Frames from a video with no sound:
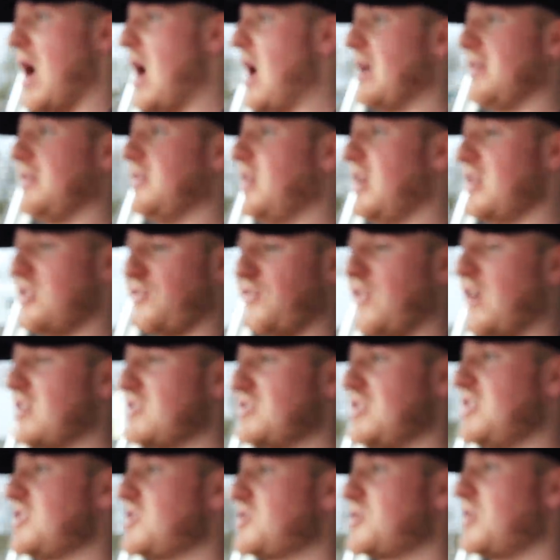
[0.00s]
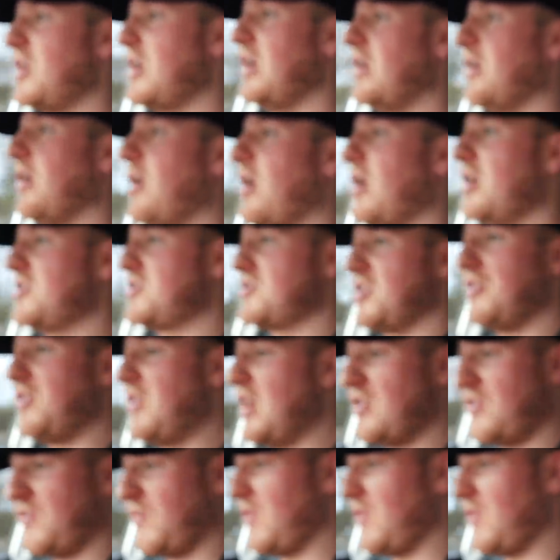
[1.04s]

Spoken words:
and it's fast in a straight line. So this